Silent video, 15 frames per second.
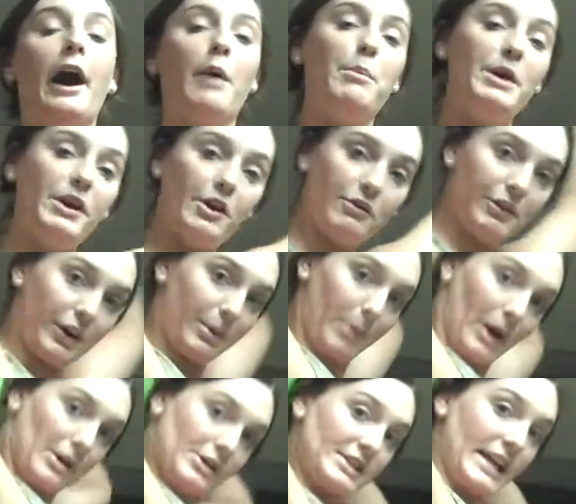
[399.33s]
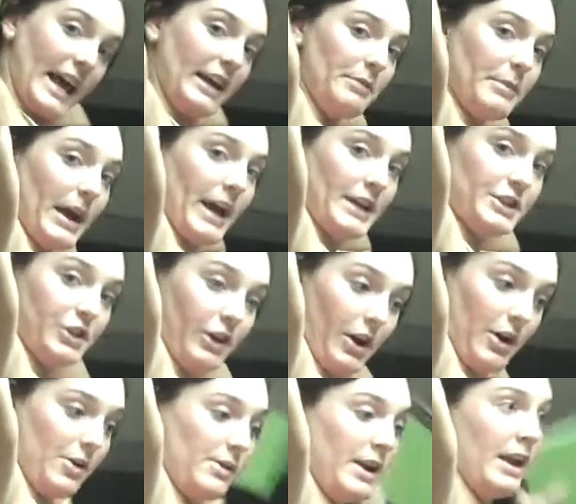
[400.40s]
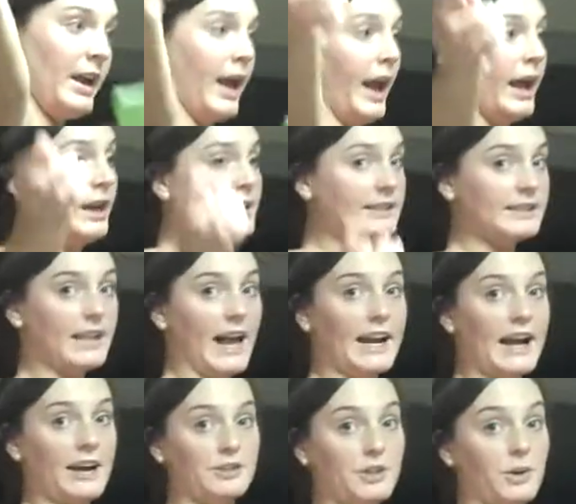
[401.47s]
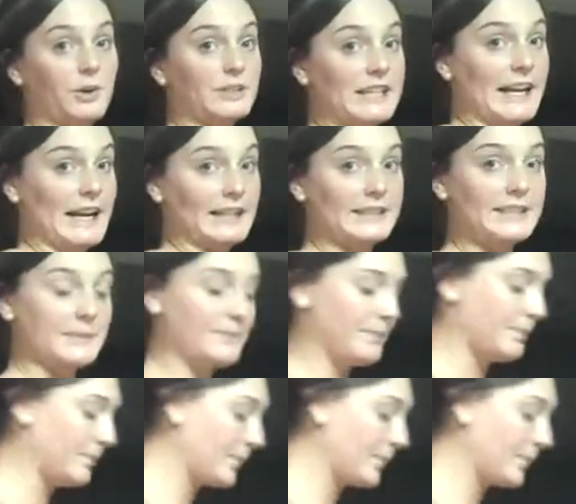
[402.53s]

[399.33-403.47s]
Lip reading: up and over your partner's head and behind your own, slide out to hold hands.